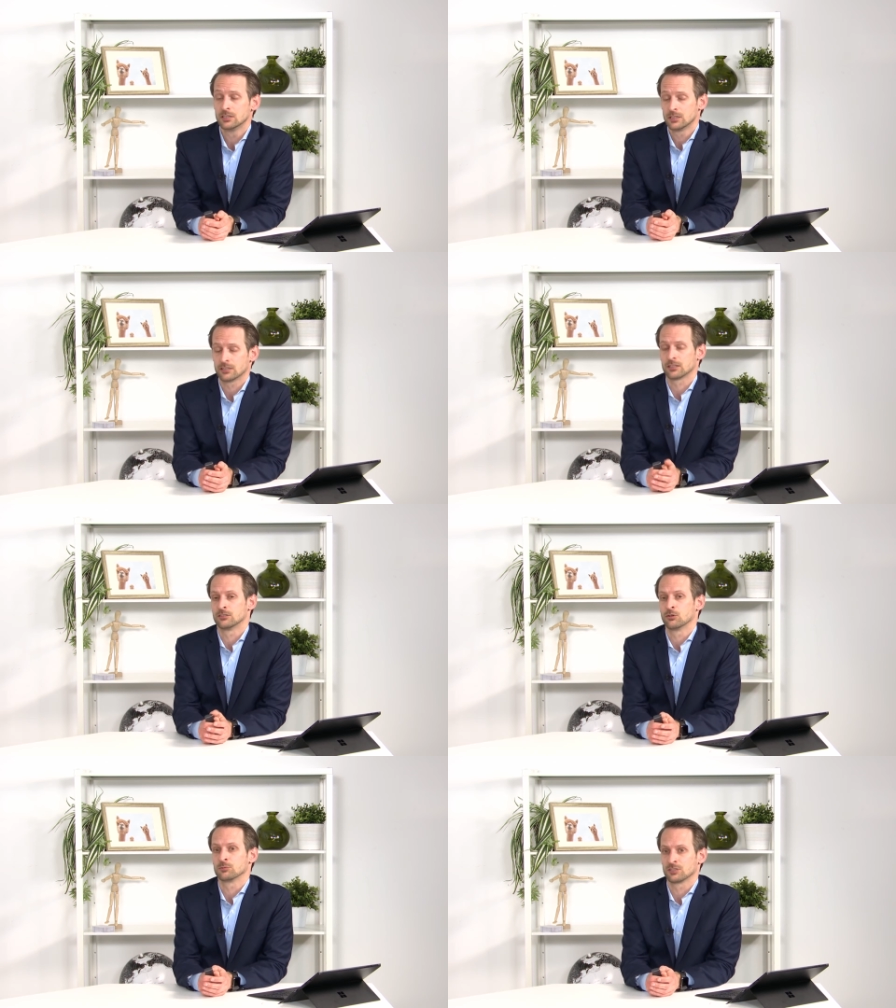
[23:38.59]
at an
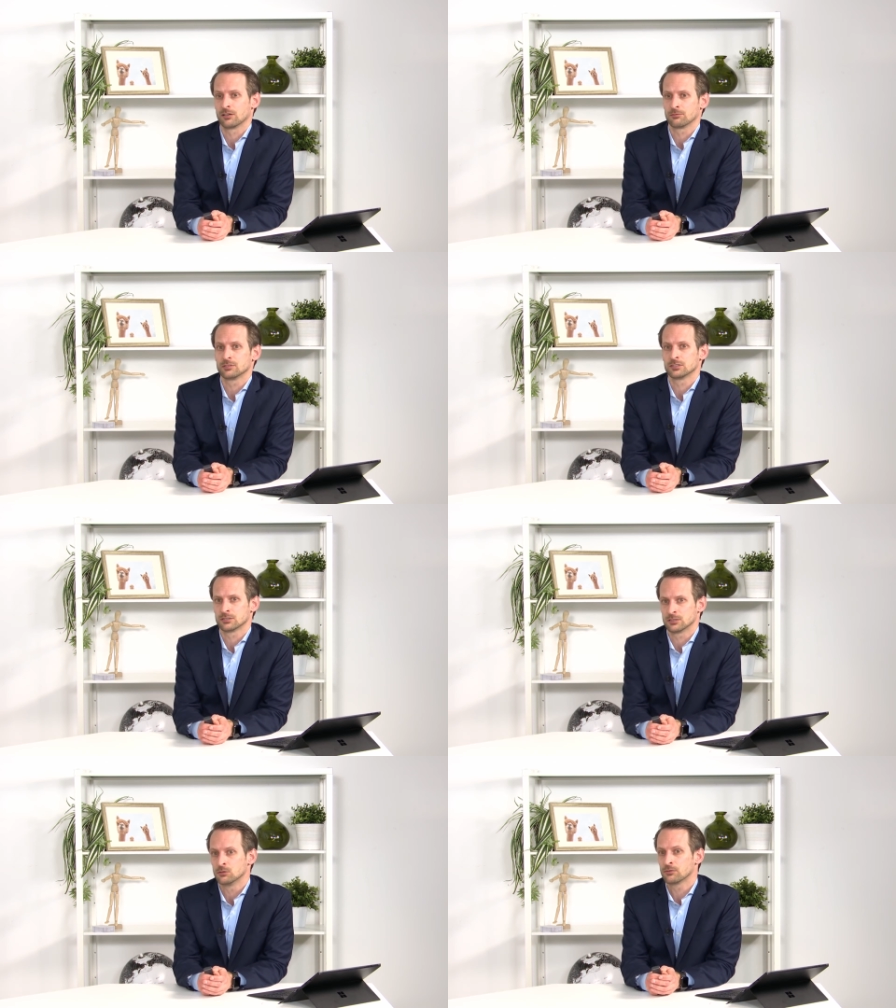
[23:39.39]
anonymous level, is a
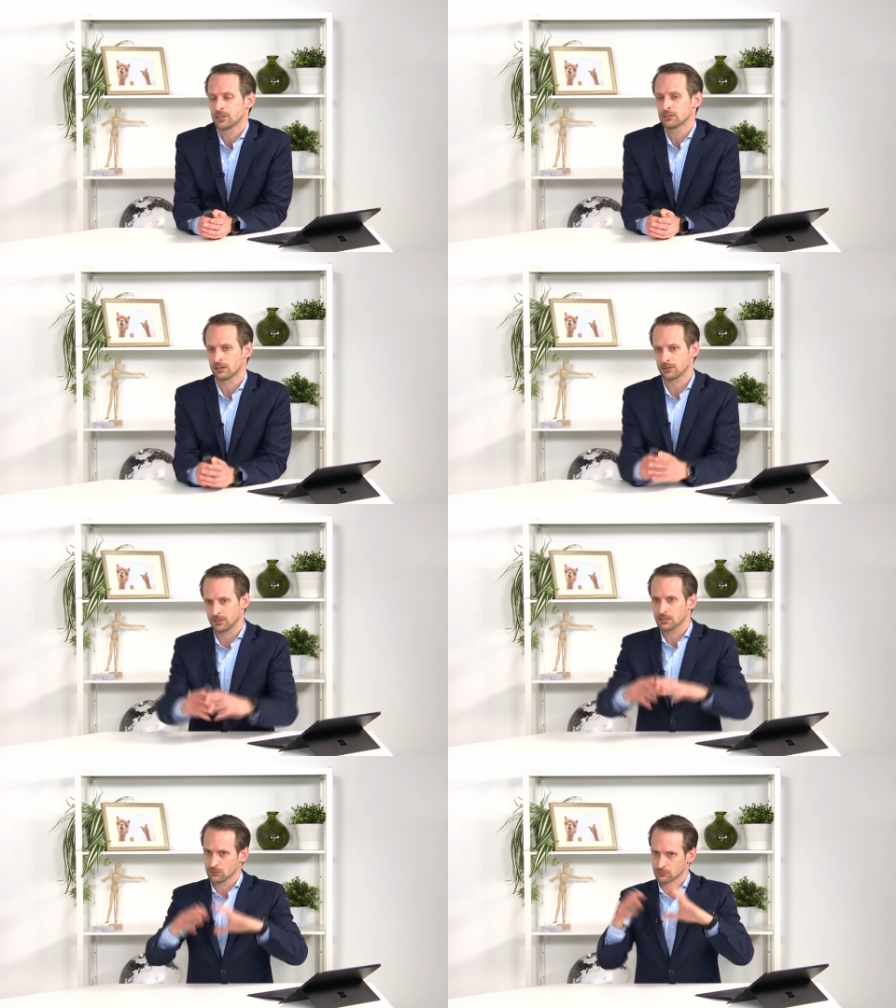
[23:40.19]
good thing to have
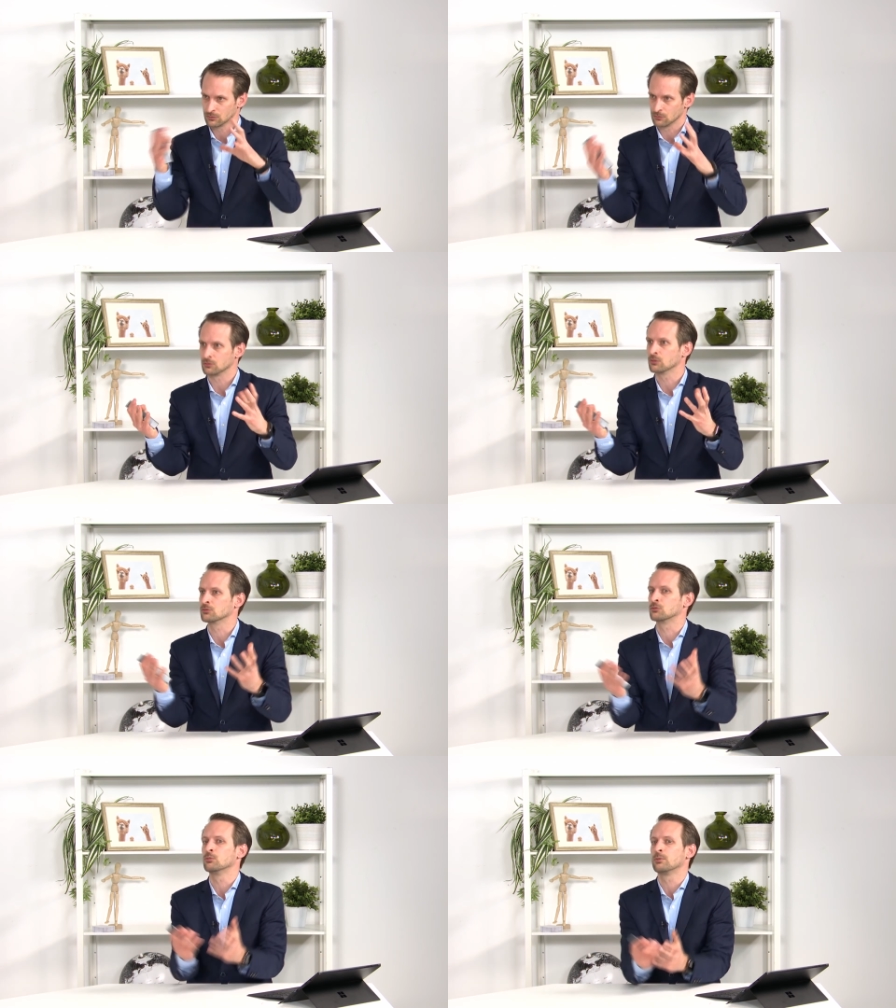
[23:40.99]
that on
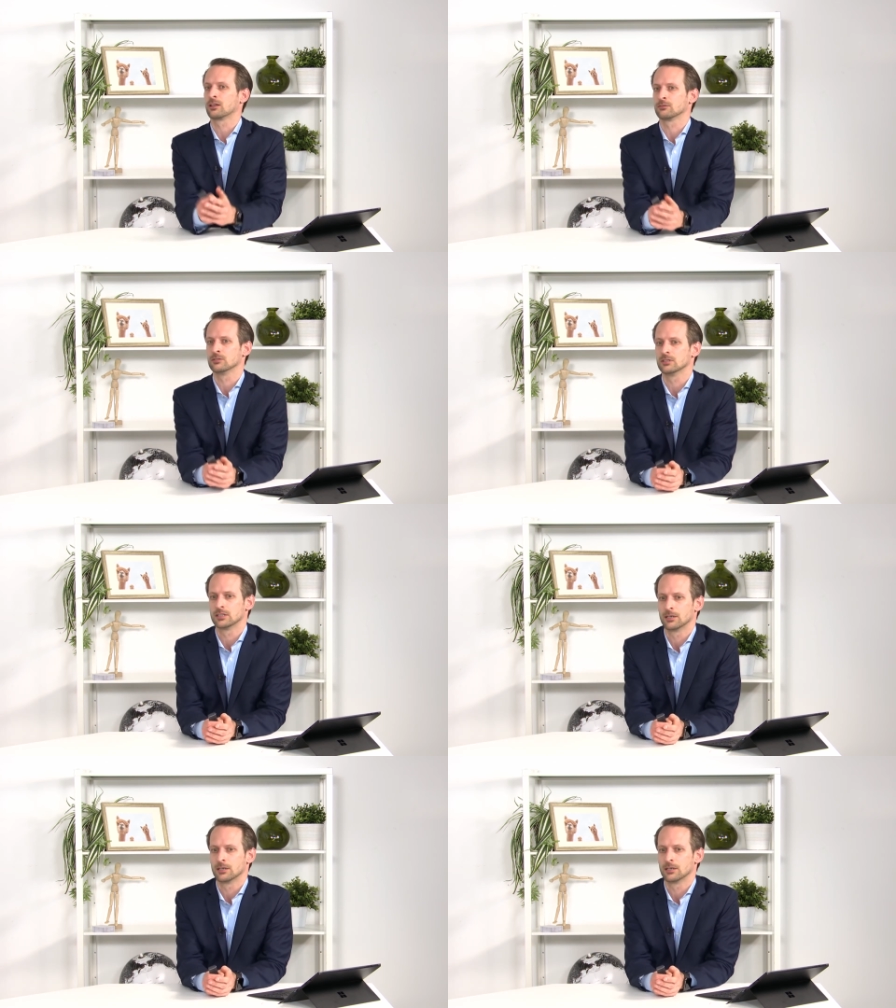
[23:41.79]
group level.